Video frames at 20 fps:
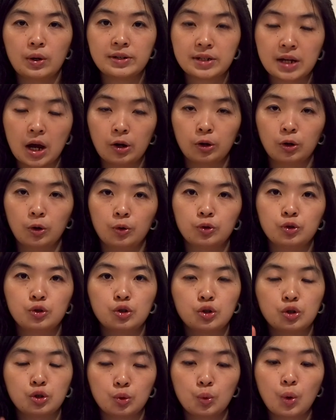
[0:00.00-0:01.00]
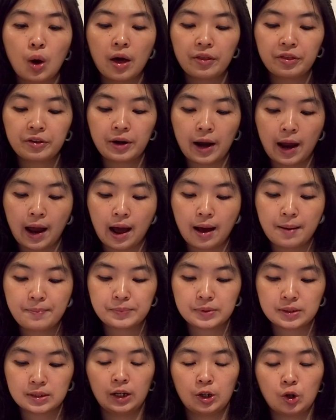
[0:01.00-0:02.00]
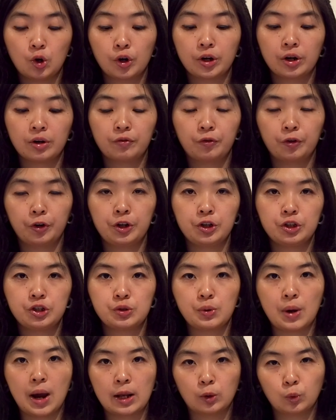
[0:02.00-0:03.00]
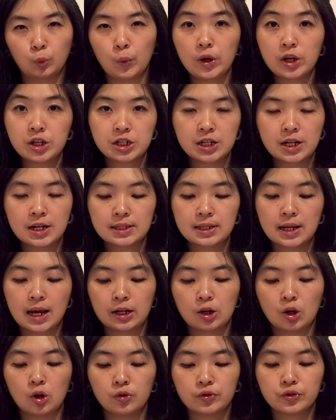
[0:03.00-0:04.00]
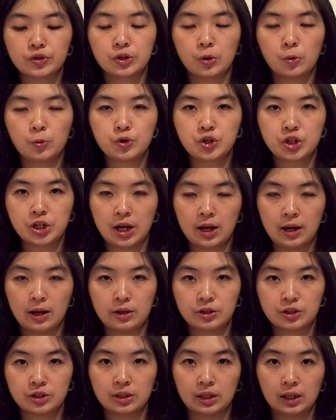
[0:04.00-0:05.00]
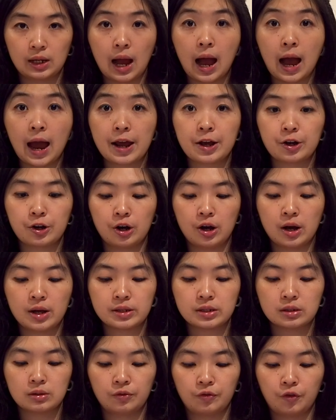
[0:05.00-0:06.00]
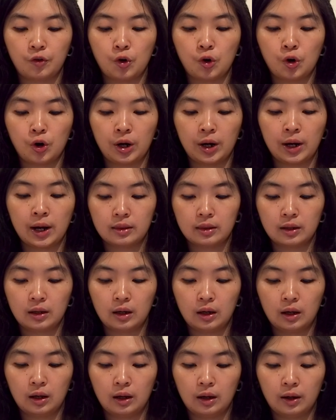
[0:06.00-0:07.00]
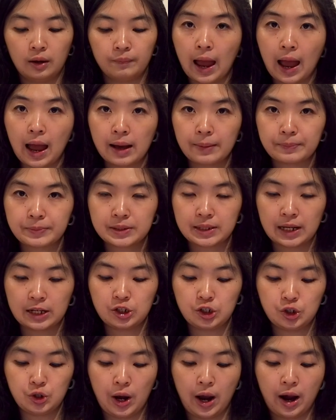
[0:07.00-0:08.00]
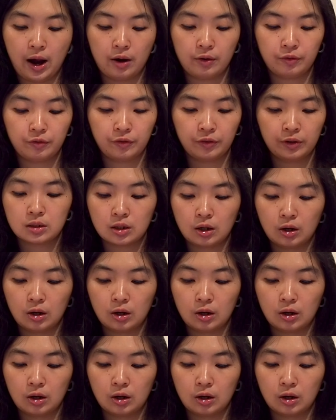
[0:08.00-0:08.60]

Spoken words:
download 2 other apps in order for you to add widgets and also change the icons for the apps that you have.